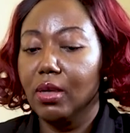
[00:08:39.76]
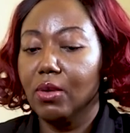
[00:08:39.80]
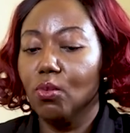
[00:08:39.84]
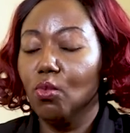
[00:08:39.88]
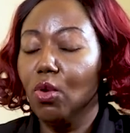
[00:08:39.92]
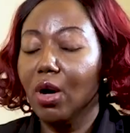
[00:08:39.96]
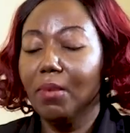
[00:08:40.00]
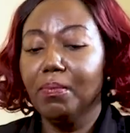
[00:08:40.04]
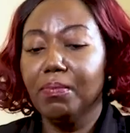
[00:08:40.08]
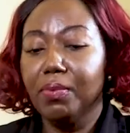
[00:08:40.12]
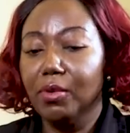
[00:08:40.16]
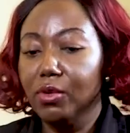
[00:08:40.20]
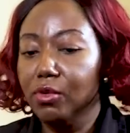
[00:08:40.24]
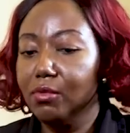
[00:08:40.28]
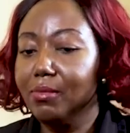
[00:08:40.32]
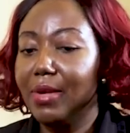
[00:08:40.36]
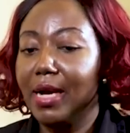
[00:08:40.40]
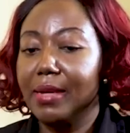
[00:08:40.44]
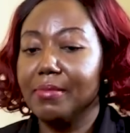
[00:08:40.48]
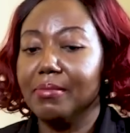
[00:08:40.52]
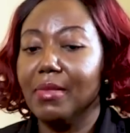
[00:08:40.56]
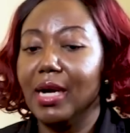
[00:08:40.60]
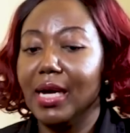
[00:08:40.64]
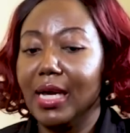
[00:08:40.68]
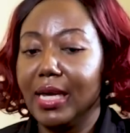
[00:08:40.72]
what blew
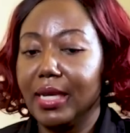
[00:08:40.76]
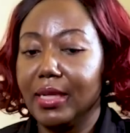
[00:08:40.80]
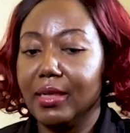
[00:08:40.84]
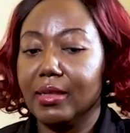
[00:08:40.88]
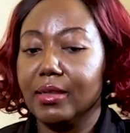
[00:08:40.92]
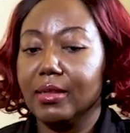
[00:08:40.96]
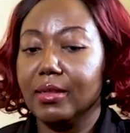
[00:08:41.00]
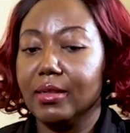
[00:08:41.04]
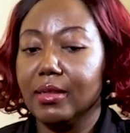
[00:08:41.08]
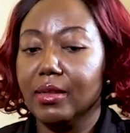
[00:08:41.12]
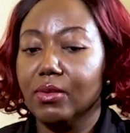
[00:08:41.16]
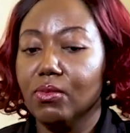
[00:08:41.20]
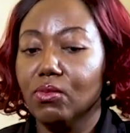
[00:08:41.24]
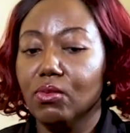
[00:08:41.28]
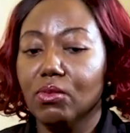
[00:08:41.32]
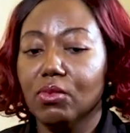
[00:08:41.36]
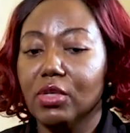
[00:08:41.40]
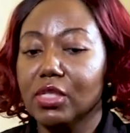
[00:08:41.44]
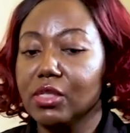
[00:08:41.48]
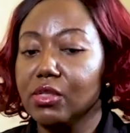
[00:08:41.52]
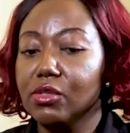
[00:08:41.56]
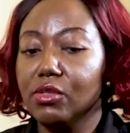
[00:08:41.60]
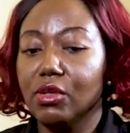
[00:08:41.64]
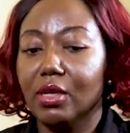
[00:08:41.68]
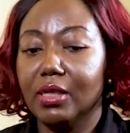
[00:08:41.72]
my mind
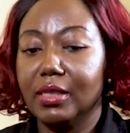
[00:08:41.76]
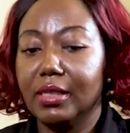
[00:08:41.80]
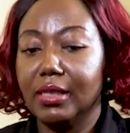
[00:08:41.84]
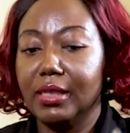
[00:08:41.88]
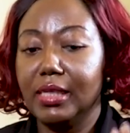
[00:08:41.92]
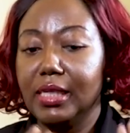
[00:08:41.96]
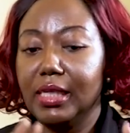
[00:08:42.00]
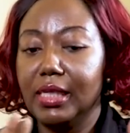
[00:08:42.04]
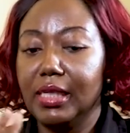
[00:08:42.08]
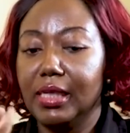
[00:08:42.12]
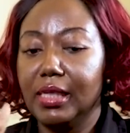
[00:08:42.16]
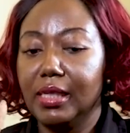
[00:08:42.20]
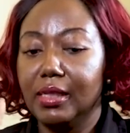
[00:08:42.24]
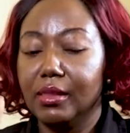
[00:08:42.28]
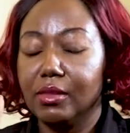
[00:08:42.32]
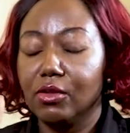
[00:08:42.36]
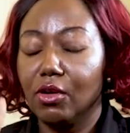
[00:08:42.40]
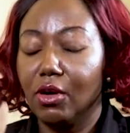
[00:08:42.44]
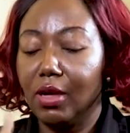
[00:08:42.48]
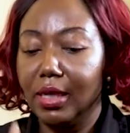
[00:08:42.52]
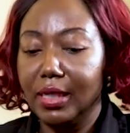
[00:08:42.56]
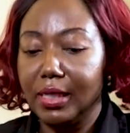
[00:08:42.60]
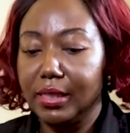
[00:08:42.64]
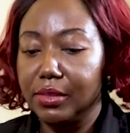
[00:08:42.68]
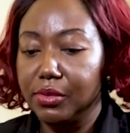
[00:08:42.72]
was not the
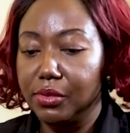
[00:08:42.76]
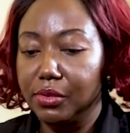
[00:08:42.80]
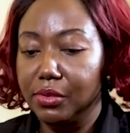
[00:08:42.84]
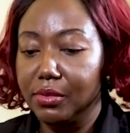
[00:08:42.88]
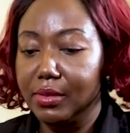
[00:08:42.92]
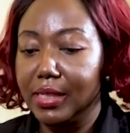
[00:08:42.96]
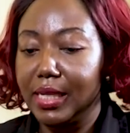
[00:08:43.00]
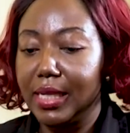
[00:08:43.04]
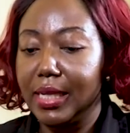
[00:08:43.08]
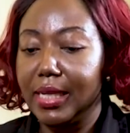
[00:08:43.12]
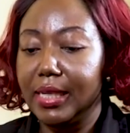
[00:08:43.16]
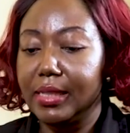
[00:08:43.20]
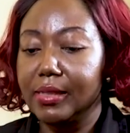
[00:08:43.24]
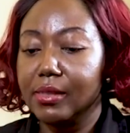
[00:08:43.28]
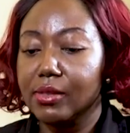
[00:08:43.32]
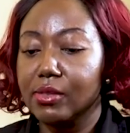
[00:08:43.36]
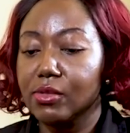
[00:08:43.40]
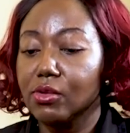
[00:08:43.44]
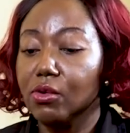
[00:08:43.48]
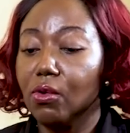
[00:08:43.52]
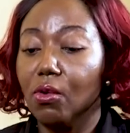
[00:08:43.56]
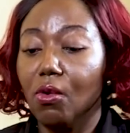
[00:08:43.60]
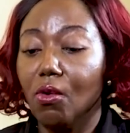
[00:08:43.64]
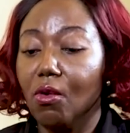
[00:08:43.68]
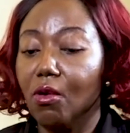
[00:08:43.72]
college
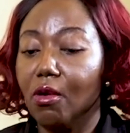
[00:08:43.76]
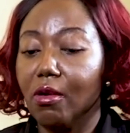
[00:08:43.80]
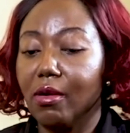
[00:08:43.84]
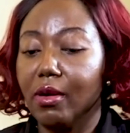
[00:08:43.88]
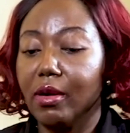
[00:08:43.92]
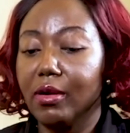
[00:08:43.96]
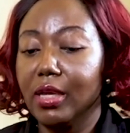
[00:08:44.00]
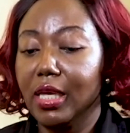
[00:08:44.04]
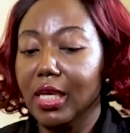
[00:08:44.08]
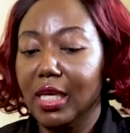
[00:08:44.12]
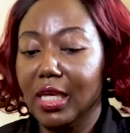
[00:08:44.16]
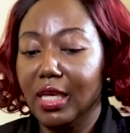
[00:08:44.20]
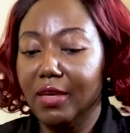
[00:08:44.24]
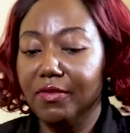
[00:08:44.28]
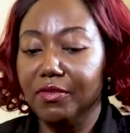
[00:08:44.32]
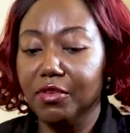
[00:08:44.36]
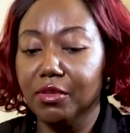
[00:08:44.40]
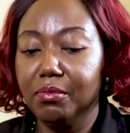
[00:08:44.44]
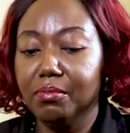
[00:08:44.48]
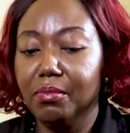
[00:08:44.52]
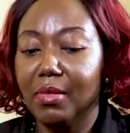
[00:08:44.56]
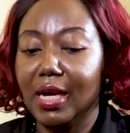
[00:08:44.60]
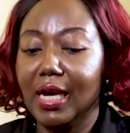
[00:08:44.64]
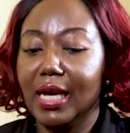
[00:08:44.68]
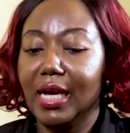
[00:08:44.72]
students or
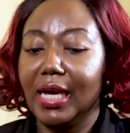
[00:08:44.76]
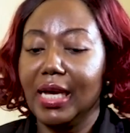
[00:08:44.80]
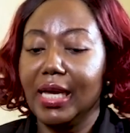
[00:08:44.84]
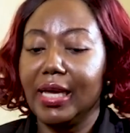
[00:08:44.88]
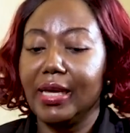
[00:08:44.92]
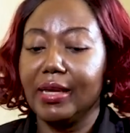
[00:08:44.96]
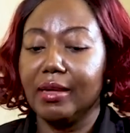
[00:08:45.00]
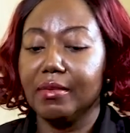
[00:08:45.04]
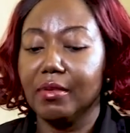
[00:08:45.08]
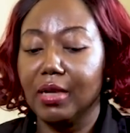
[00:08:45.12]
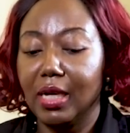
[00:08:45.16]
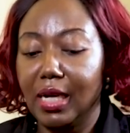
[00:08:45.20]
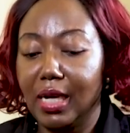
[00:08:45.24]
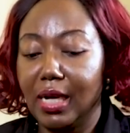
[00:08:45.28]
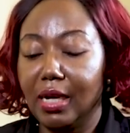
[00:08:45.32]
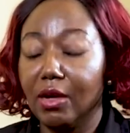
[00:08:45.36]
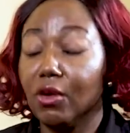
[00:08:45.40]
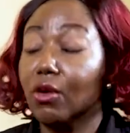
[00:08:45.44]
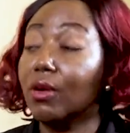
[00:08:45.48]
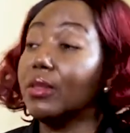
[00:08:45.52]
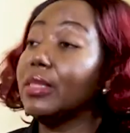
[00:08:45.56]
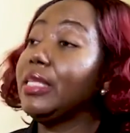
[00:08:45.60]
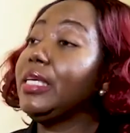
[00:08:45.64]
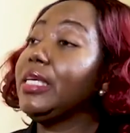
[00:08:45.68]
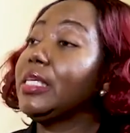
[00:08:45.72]
even my
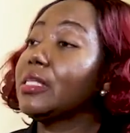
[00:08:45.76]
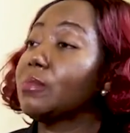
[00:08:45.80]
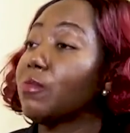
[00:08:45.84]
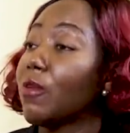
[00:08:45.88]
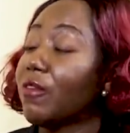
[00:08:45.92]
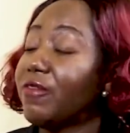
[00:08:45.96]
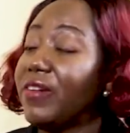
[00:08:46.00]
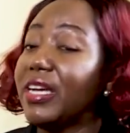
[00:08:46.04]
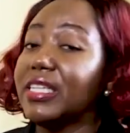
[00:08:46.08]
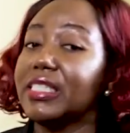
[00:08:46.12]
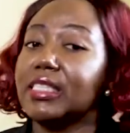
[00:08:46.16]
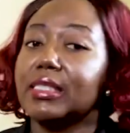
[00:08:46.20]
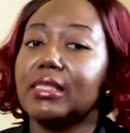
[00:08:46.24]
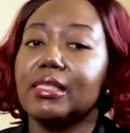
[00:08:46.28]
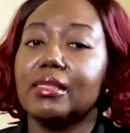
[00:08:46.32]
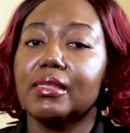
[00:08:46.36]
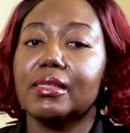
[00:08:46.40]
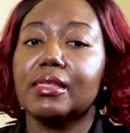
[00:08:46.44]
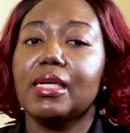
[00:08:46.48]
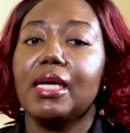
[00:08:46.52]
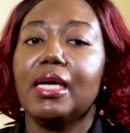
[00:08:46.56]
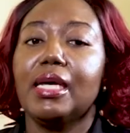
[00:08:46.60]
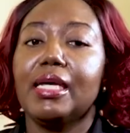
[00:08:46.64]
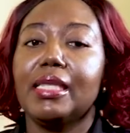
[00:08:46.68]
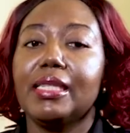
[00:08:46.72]
colleagues,
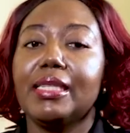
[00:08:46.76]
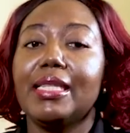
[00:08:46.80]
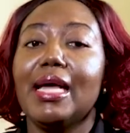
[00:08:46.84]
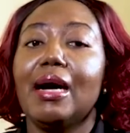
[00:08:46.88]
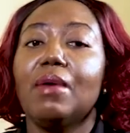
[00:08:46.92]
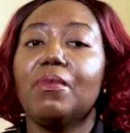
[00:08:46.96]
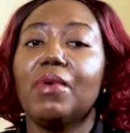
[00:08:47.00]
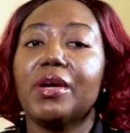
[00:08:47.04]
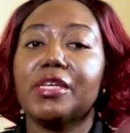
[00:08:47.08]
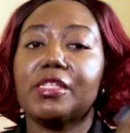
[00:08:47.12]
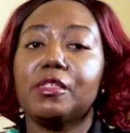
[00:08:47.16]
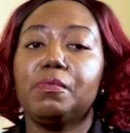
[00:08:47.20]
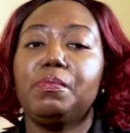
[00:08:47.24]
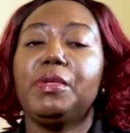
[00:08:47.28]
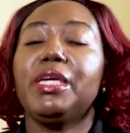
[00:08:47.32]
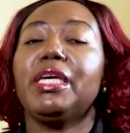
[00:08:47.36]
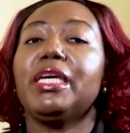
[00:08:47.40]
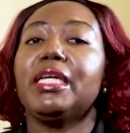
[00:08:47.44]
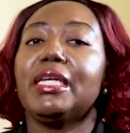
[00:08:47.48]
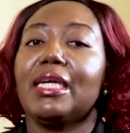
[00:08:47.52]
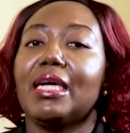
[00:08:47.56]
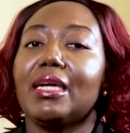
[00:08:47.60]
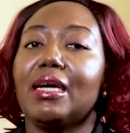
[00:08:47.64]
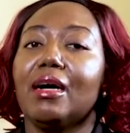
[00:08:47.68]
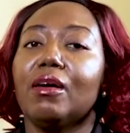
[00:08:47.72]
professionals that were
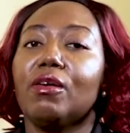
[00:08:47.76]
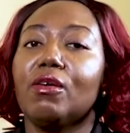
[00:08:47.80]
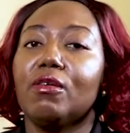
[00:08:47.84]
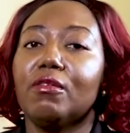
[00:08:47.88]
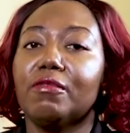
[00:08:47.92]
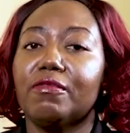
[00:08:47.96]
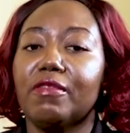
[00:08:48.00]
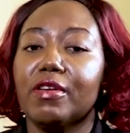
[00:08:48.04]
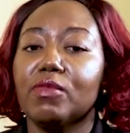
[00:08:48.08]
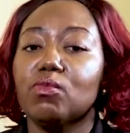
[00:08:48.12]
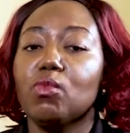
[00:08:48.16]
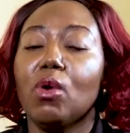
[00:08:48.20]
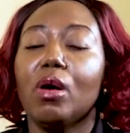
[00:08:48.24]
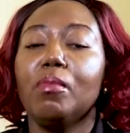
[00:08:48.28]
speaking at that conference.